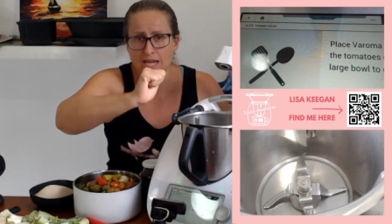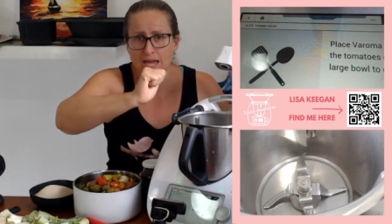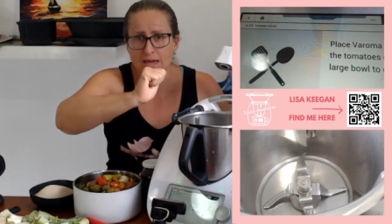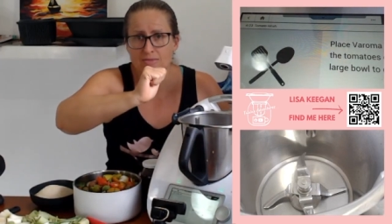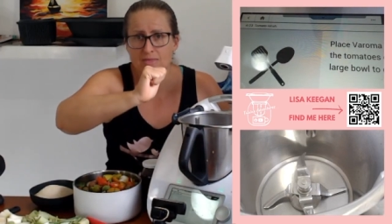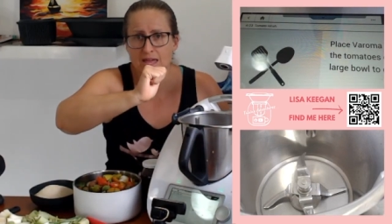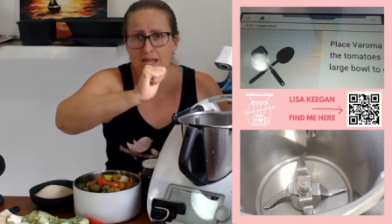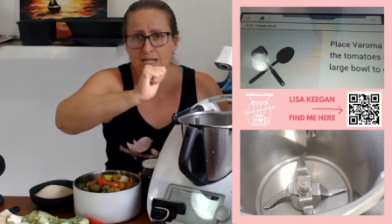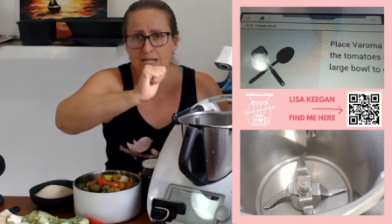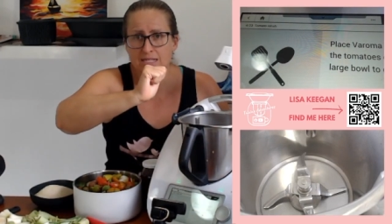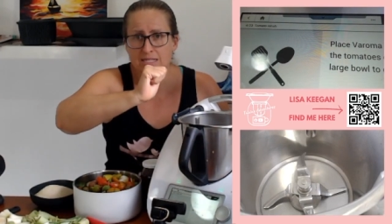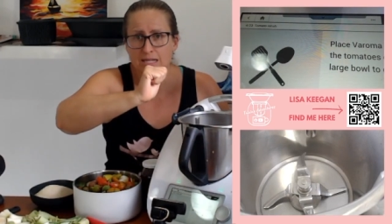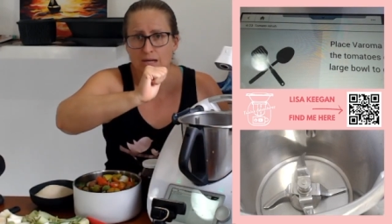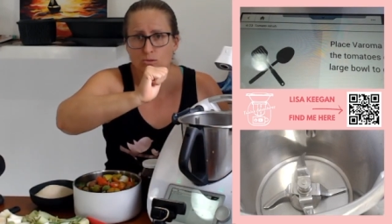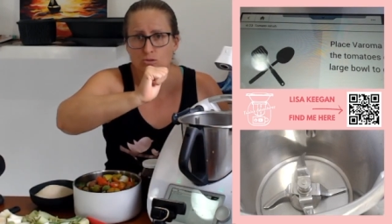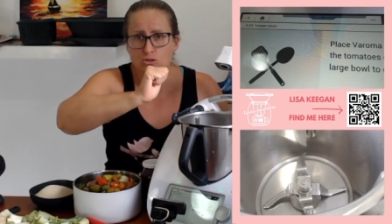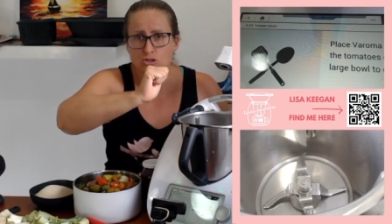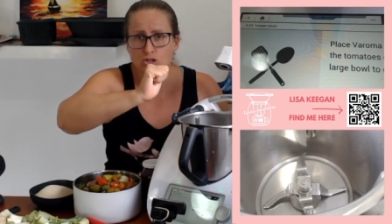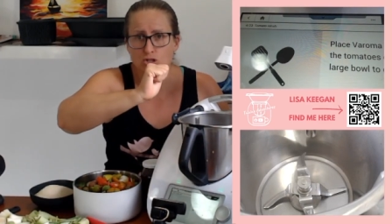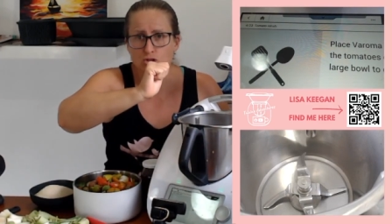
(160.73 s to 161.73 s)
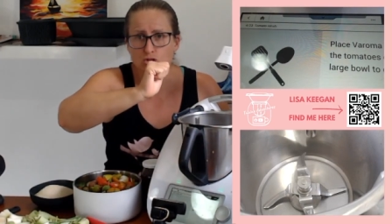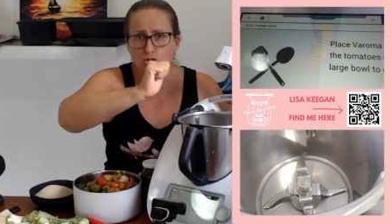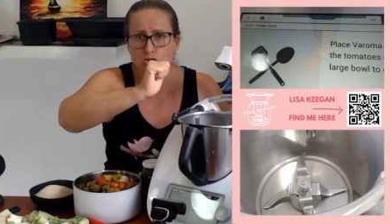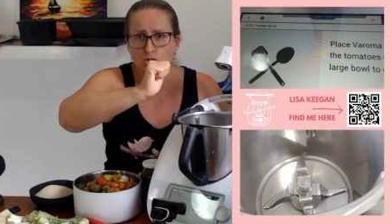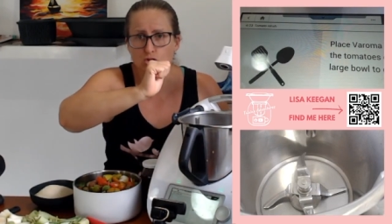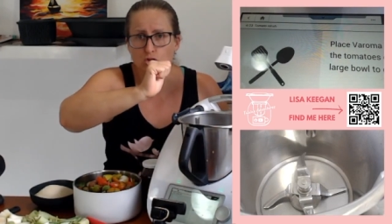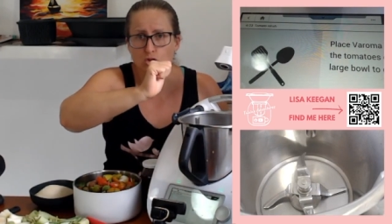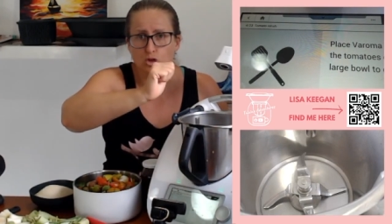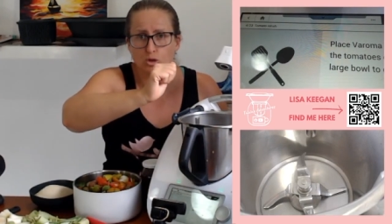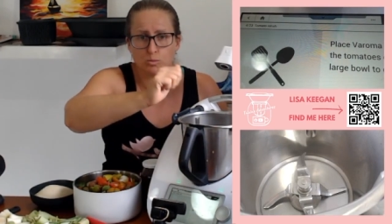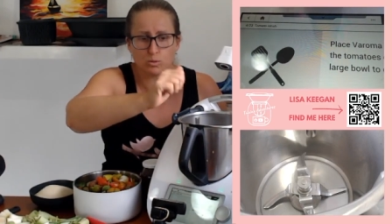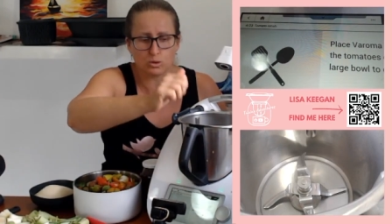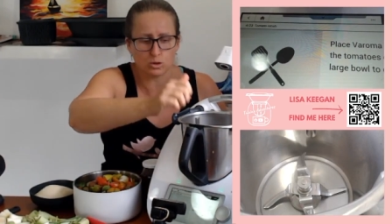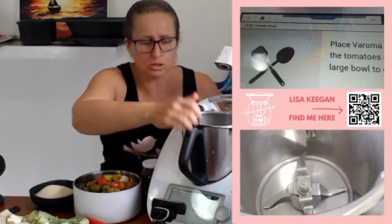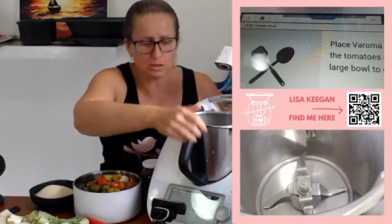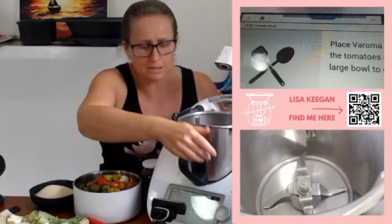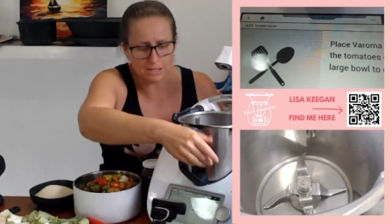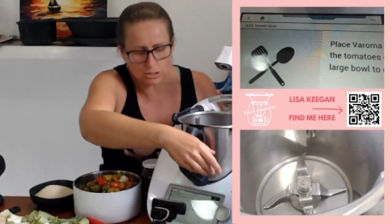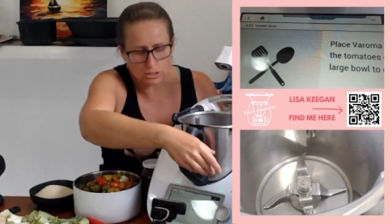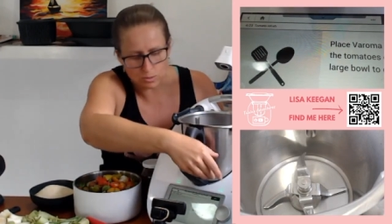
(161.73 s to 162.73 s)
And then it tells you to put
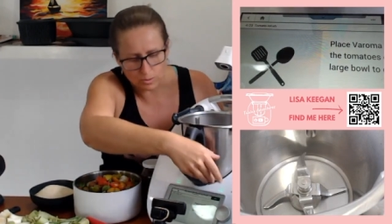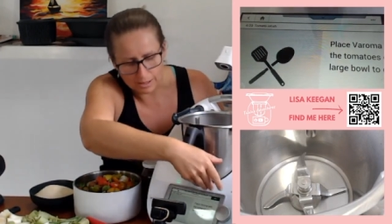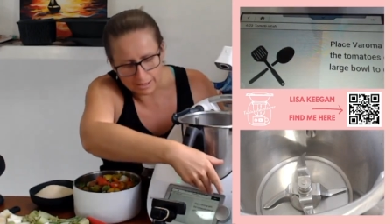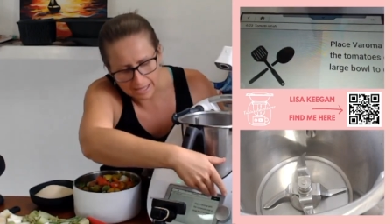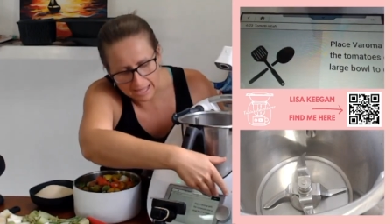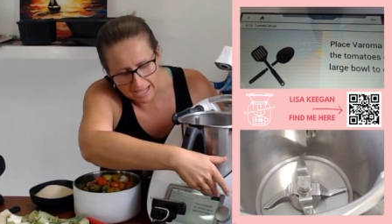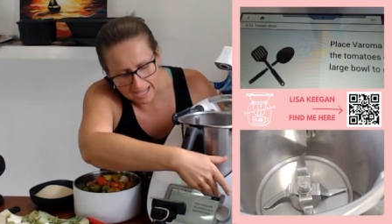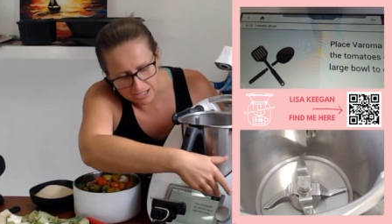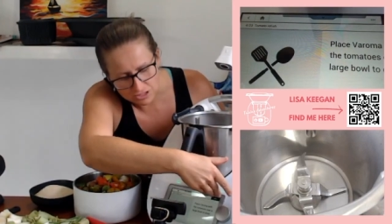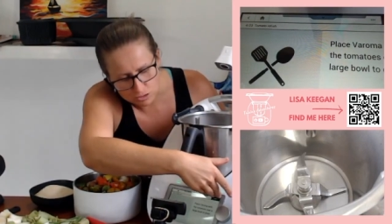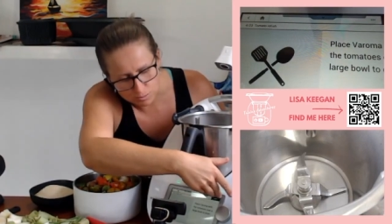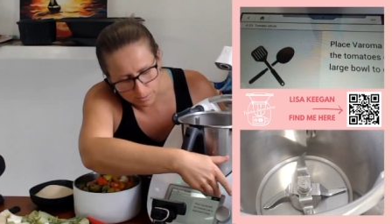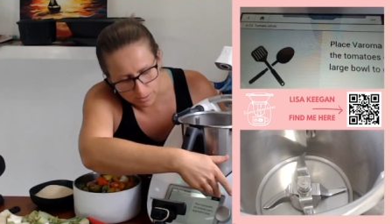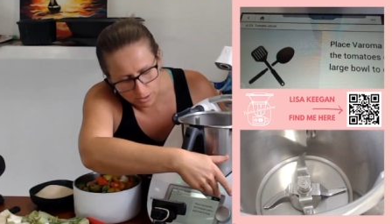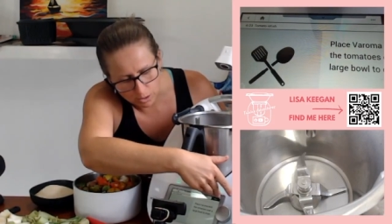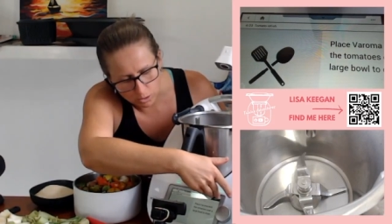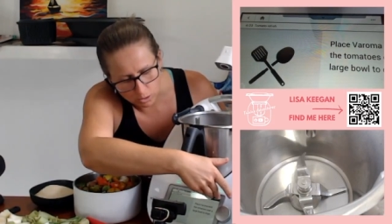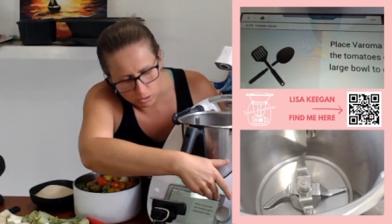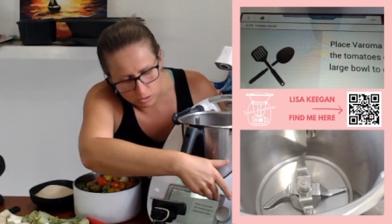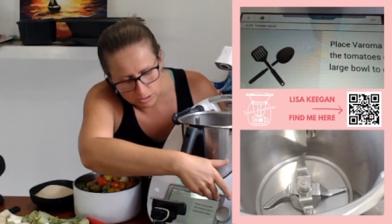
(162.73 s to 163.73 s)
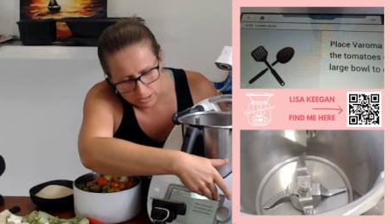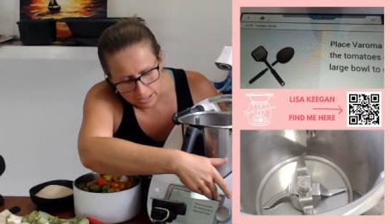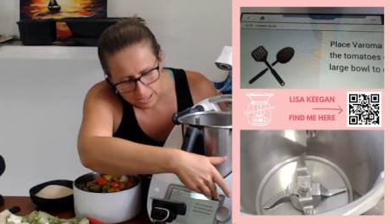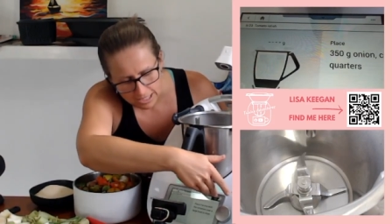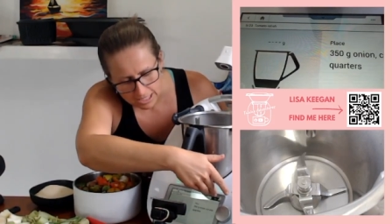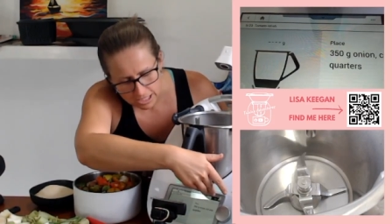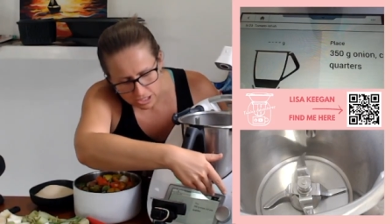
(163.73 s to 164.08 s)
them into a large bowl